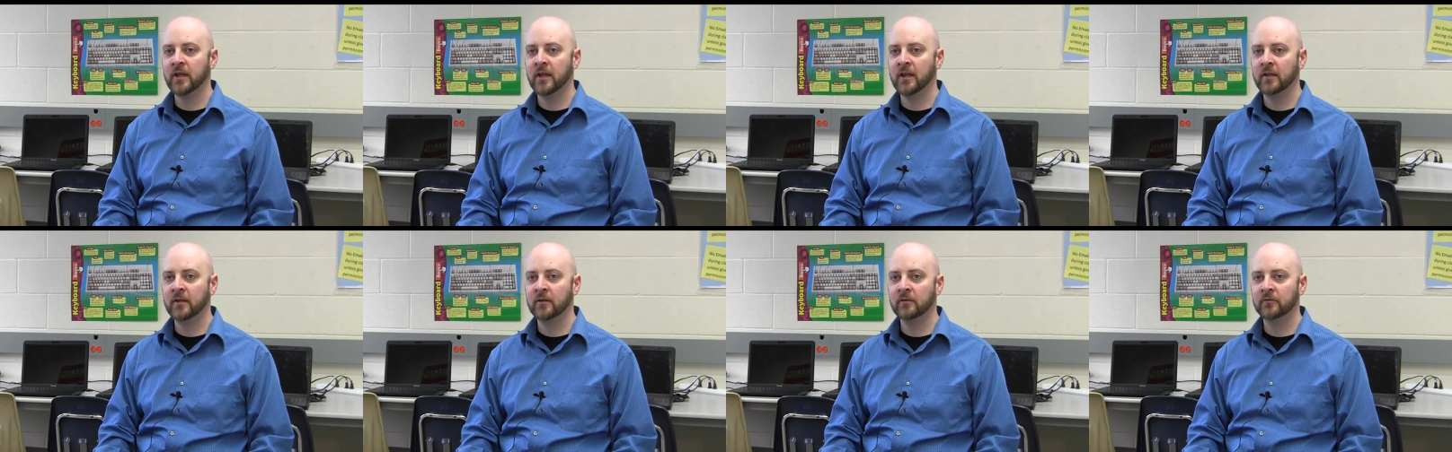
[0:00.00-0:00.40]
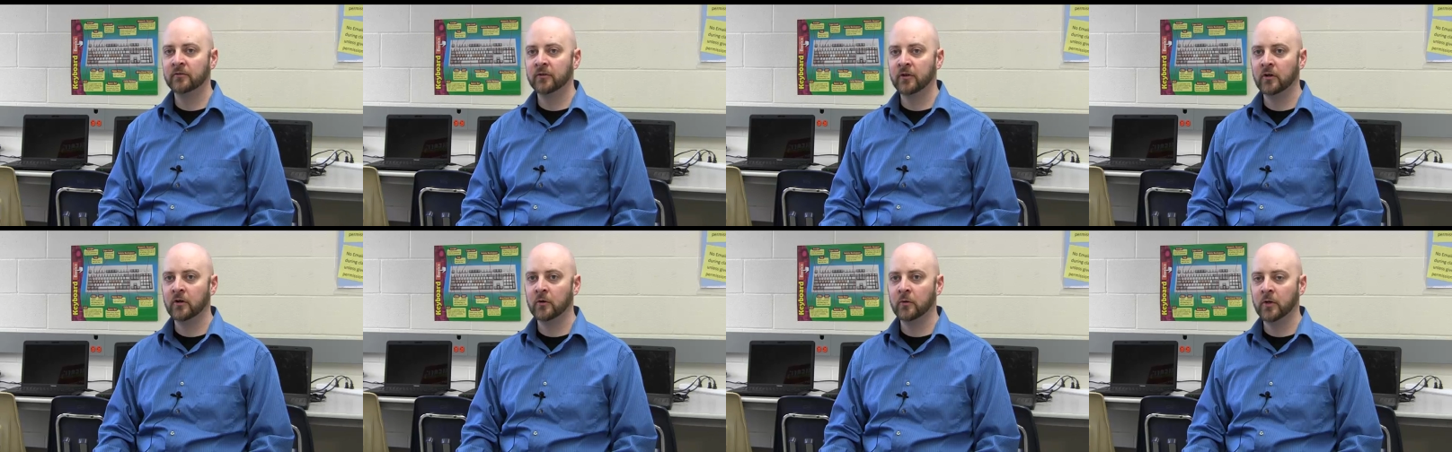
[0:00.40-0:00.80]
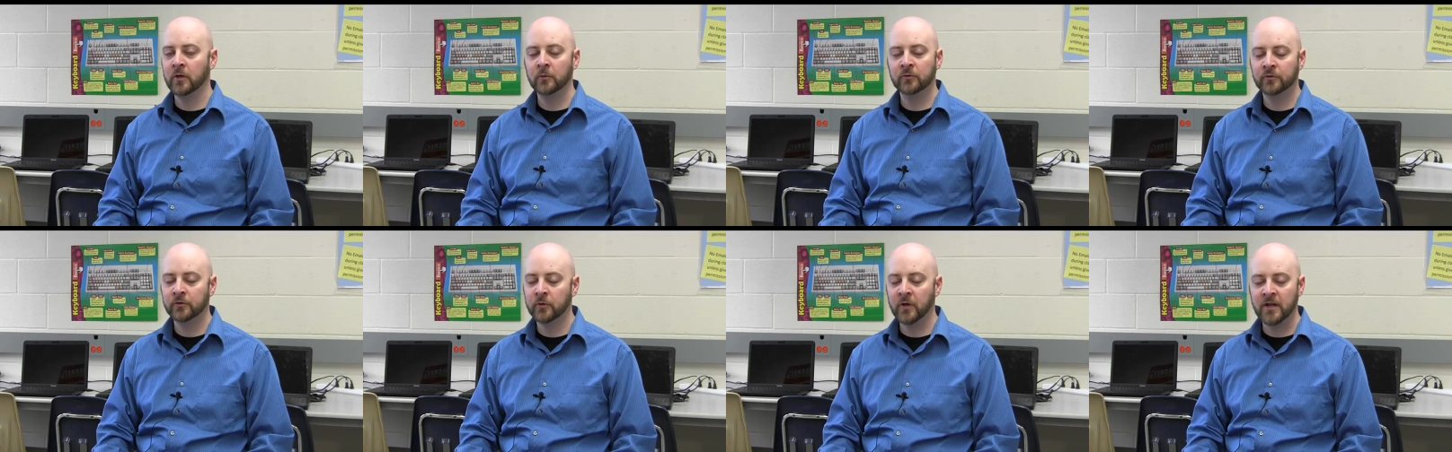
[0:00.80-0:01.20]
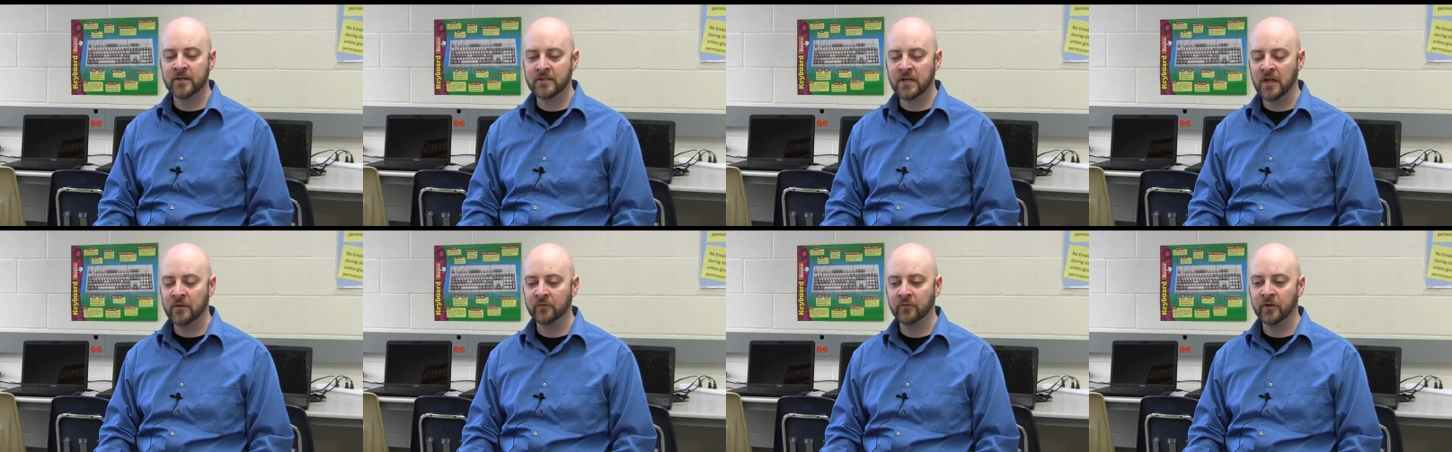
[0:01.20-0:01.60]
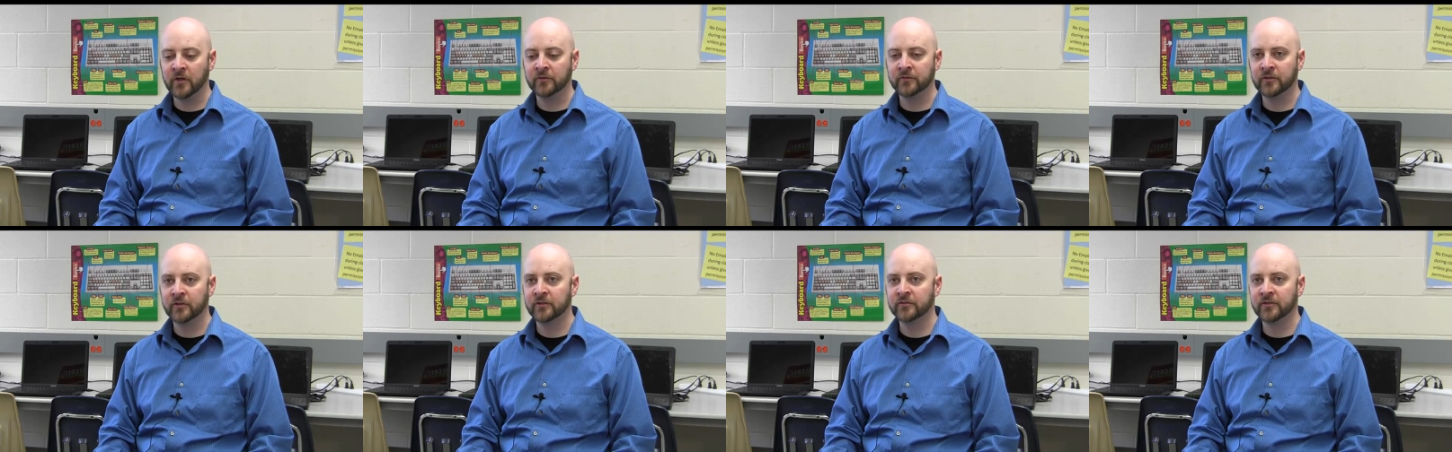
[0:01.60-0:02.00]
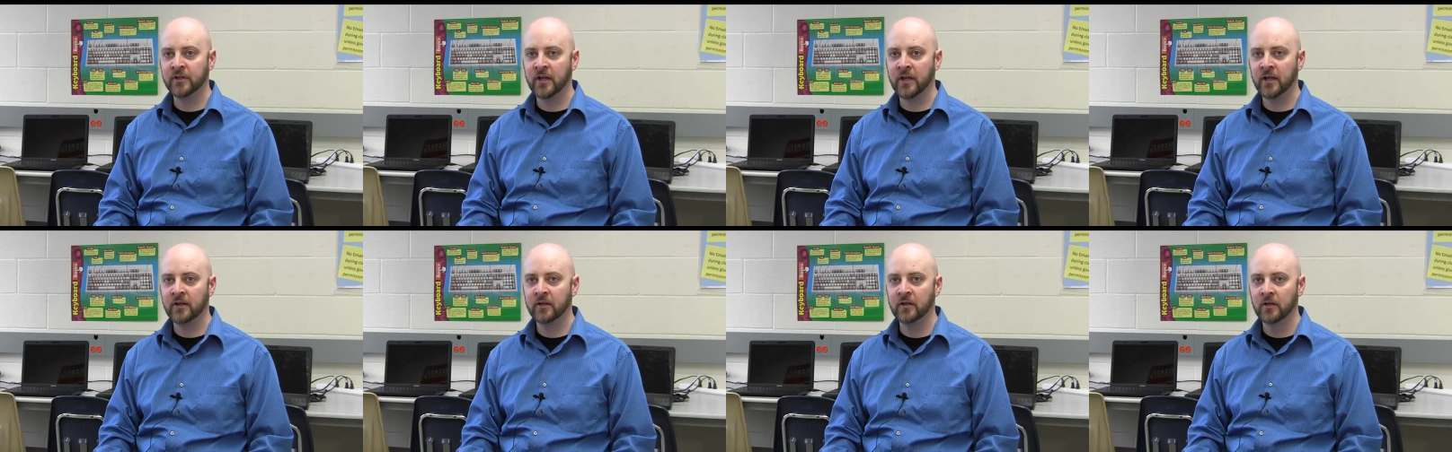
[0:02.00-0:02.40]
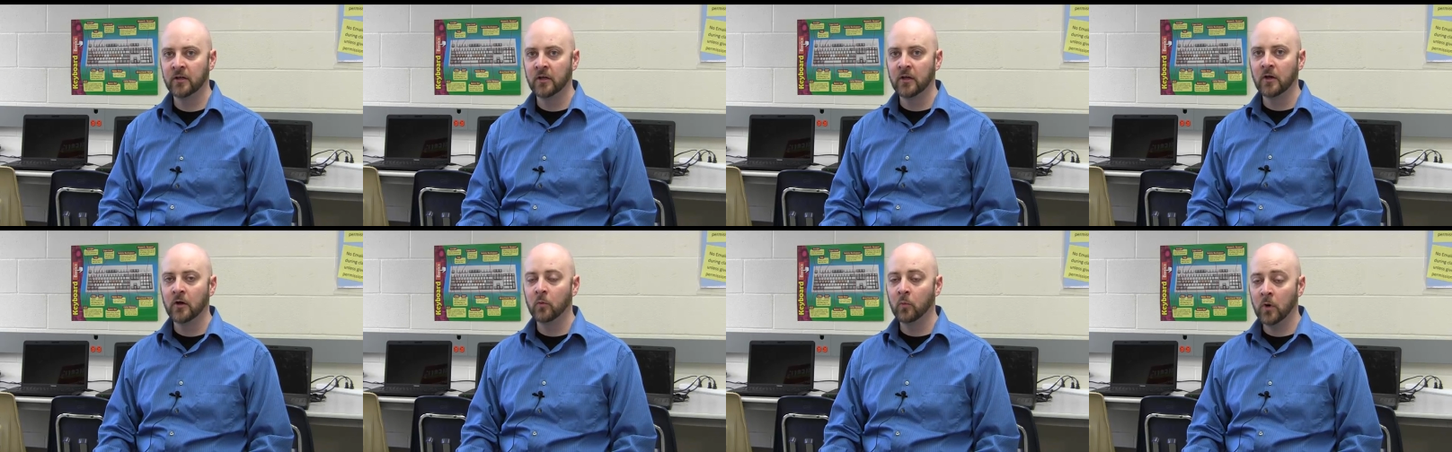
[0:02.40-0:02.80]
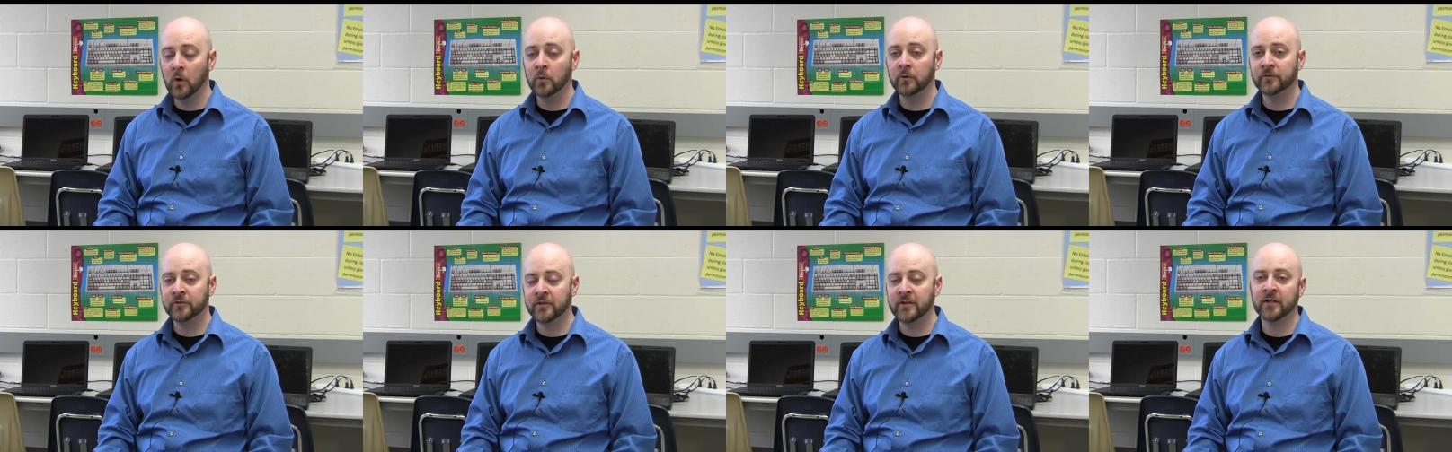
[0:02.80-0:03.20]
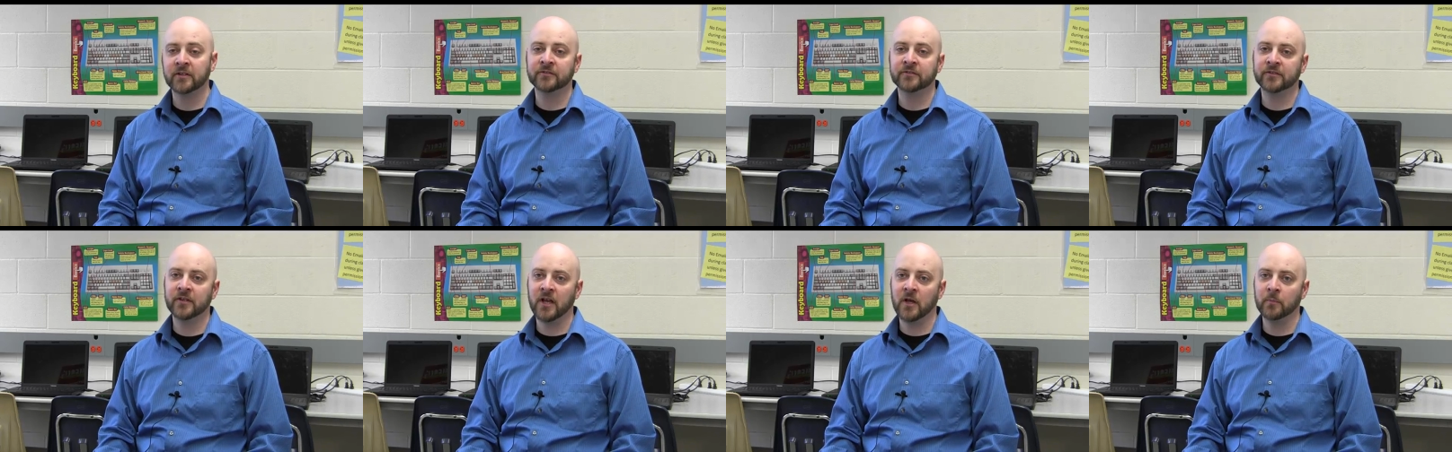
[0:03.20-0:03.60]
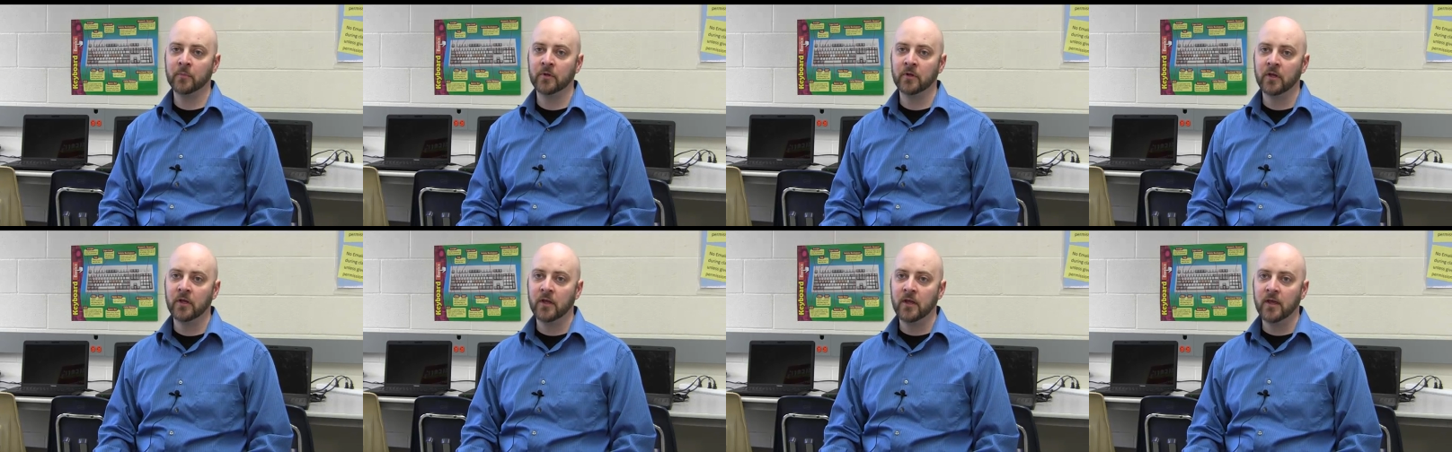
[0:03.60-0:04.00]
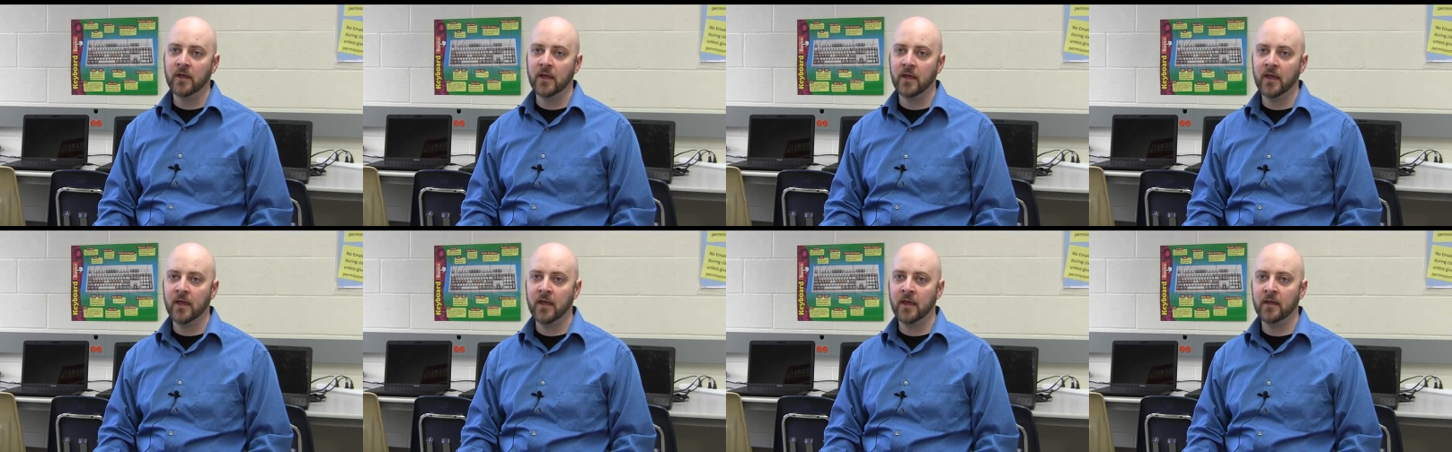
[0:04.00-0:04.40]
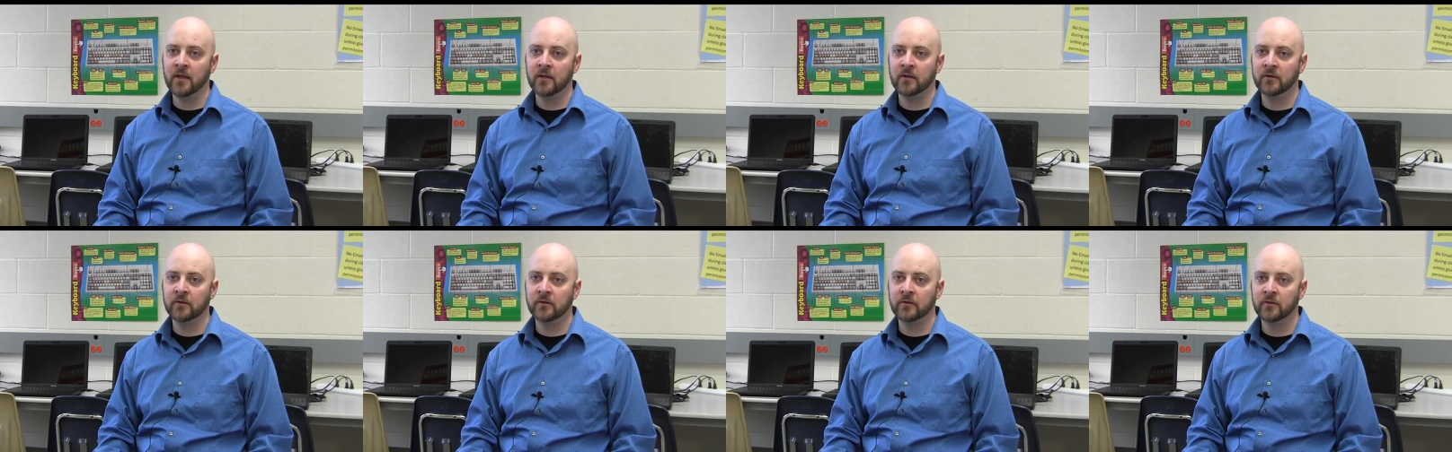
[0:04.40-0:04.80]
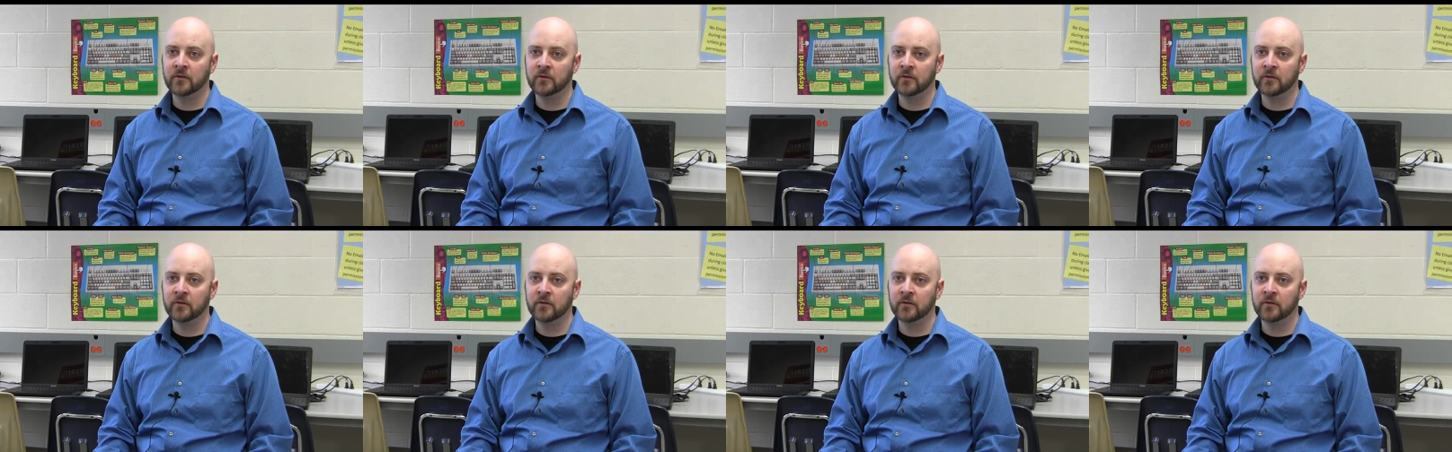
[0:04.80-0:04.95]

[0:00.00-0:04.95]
and so it was a great time for us to decide what was the next step. And